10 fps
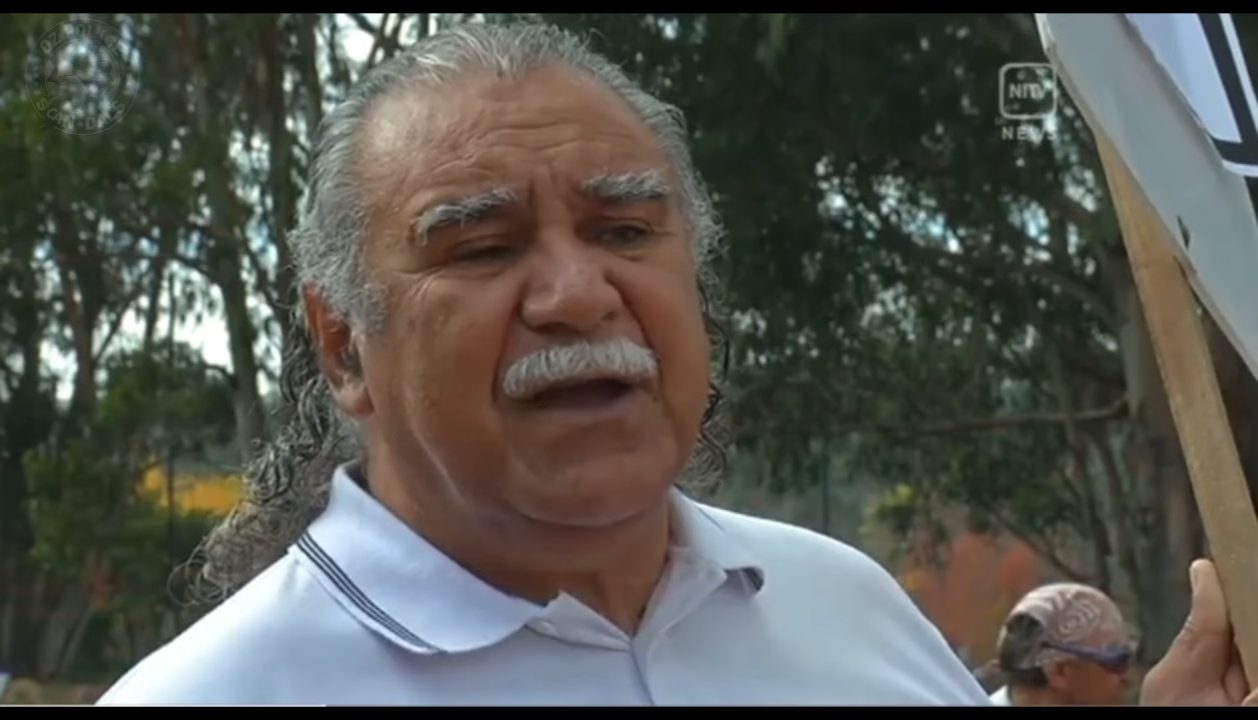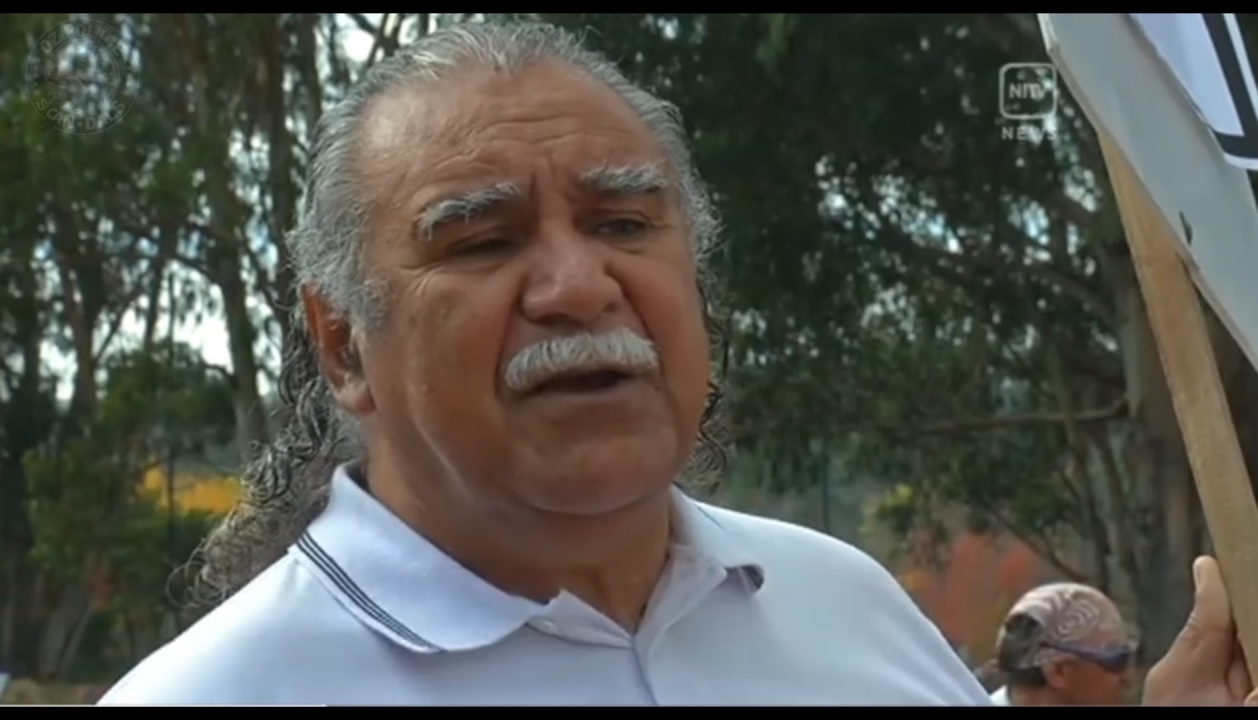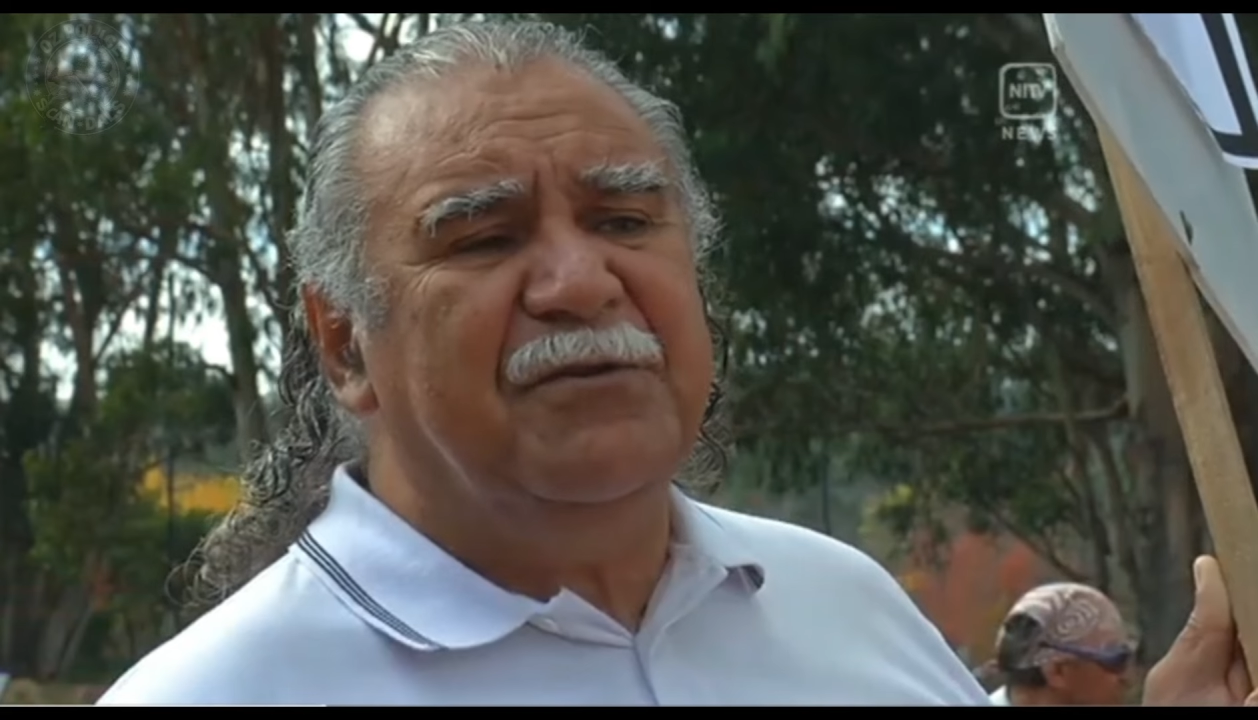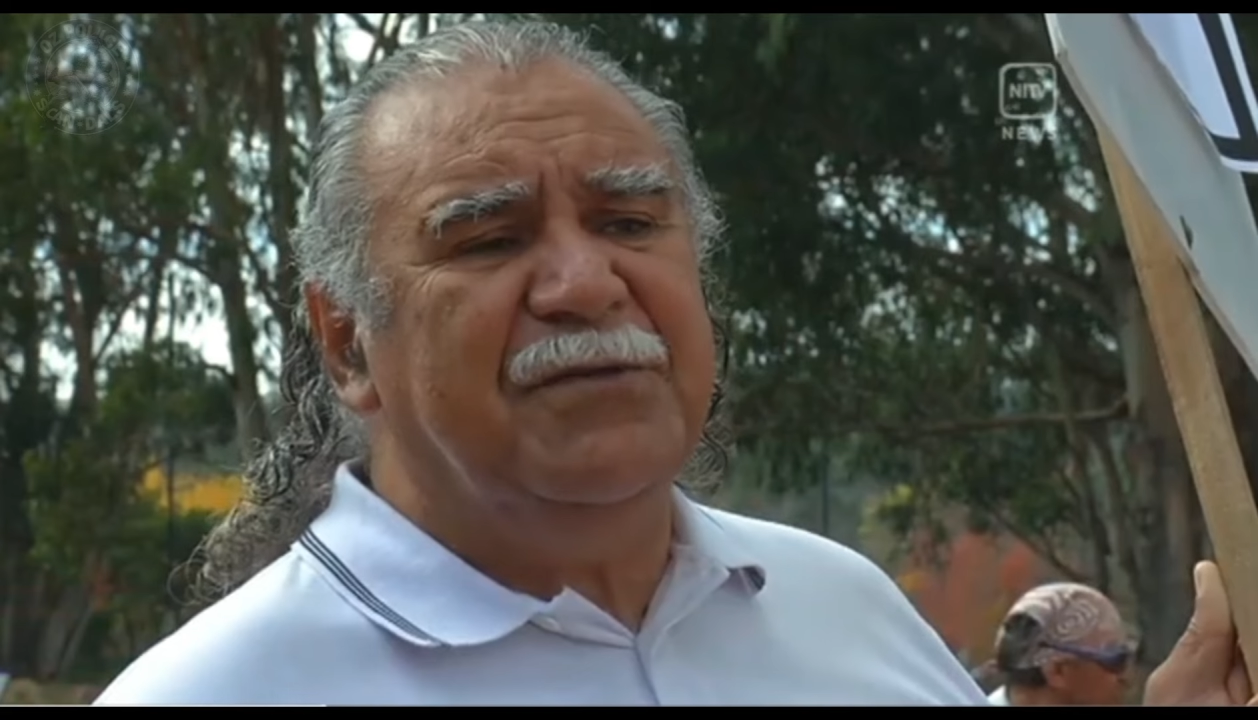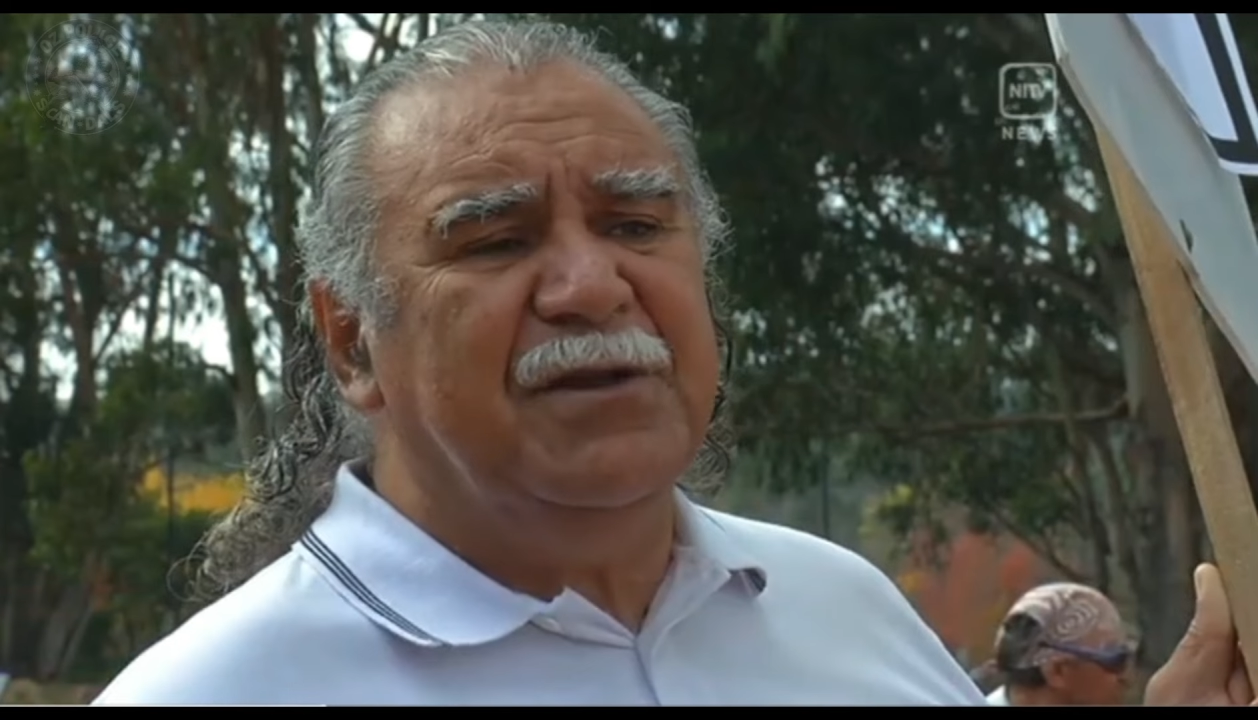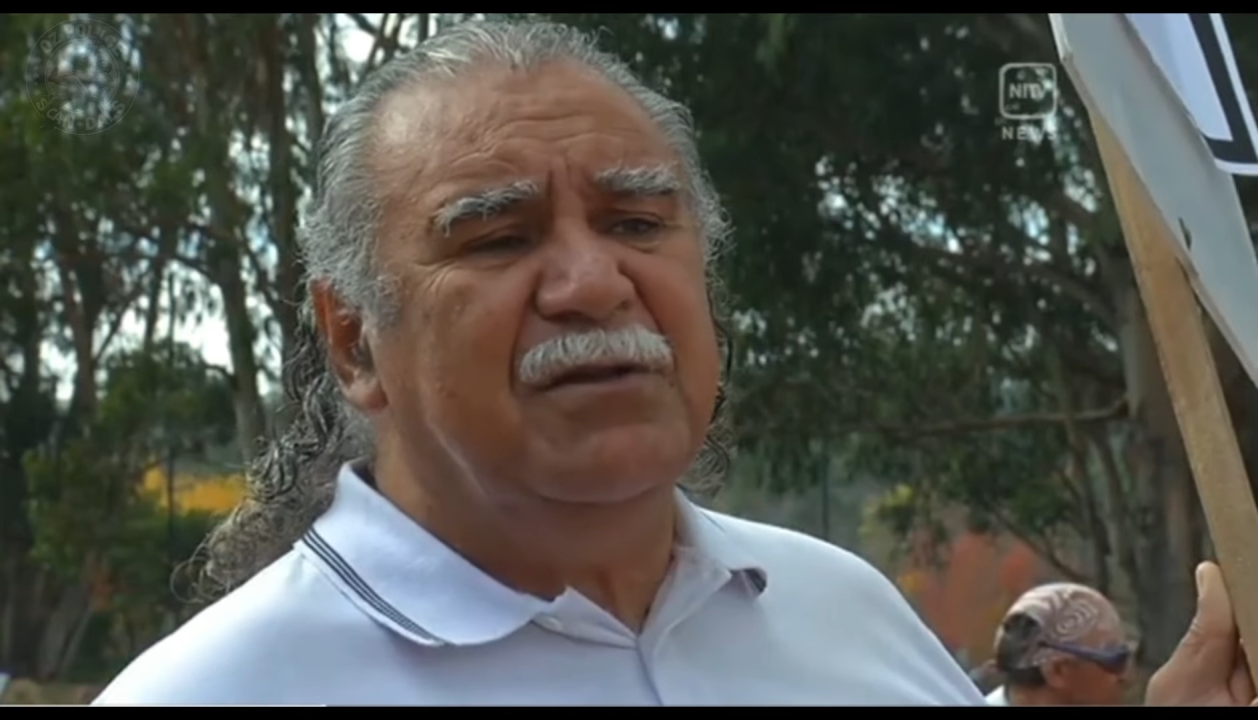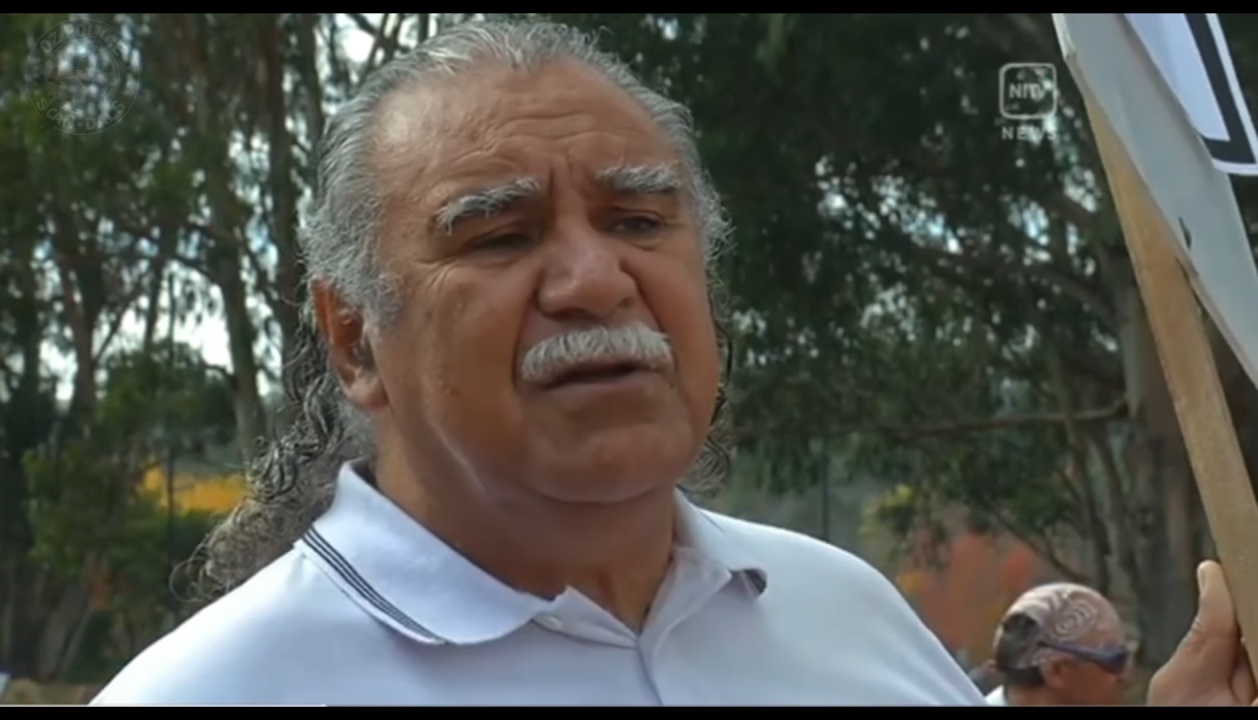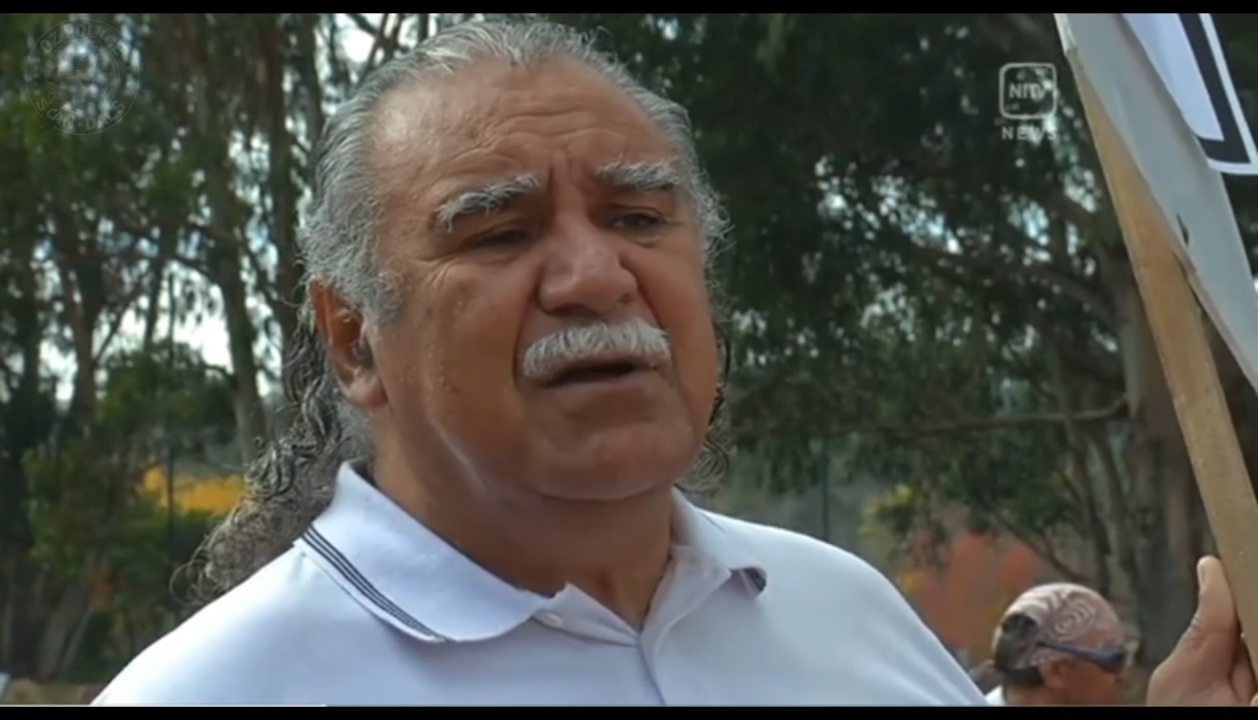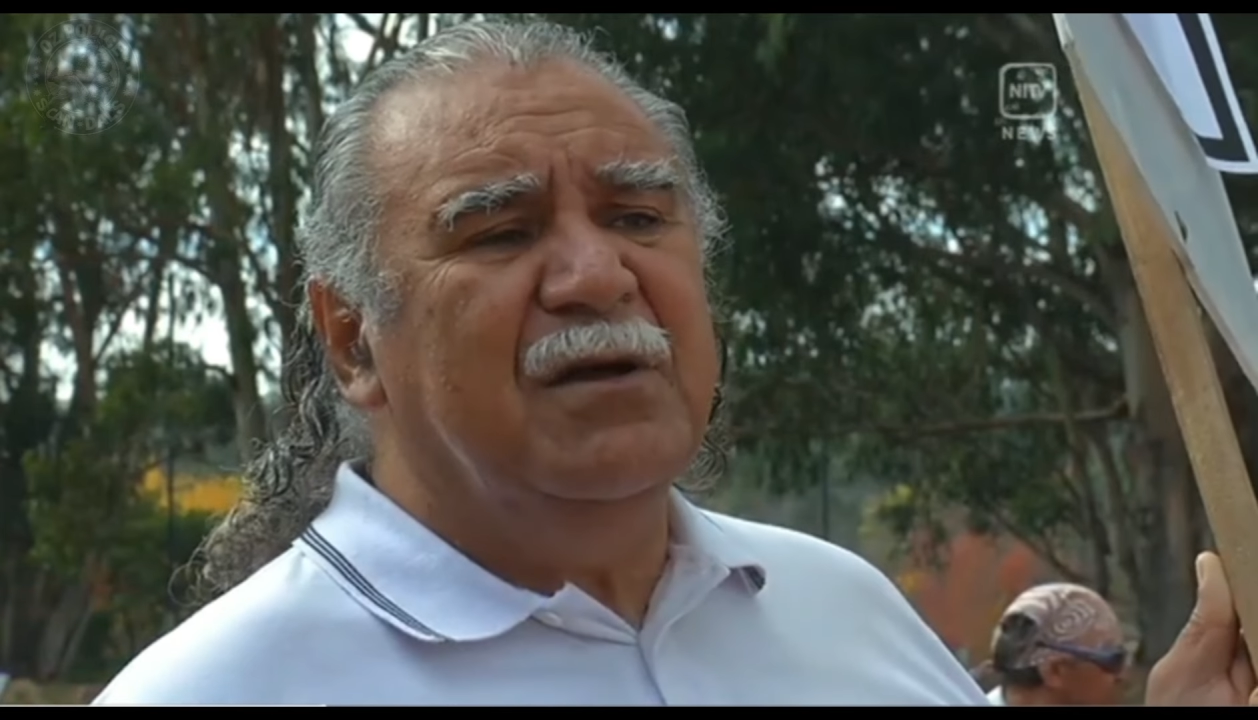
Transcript: the RSL